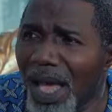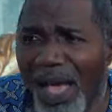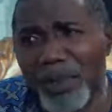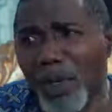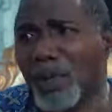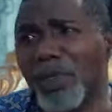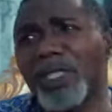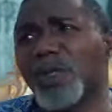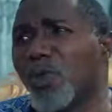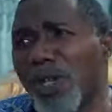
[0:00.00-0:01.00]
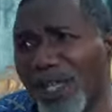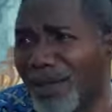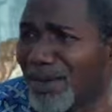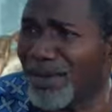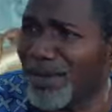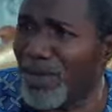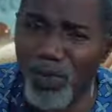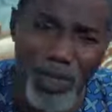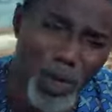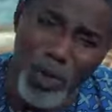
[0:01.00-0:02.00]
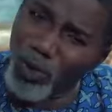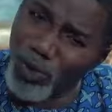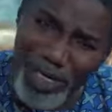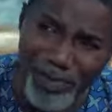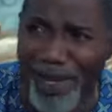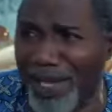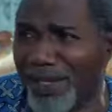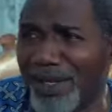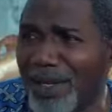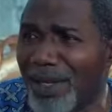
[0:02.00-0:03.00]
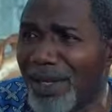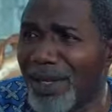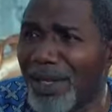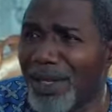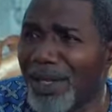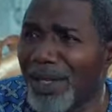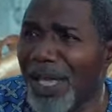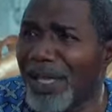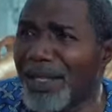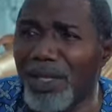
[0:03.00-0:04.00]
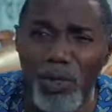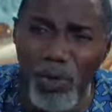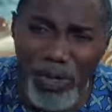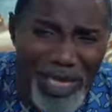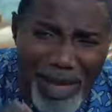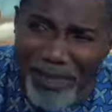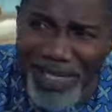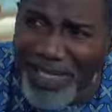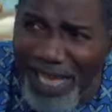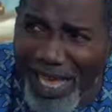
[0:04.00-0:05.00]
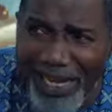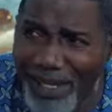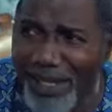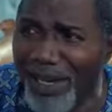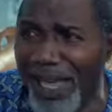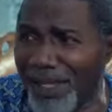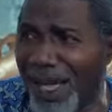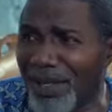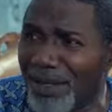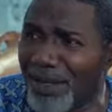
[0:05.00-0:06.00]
But Igwe, with all due respect, did you hear me say anything like that?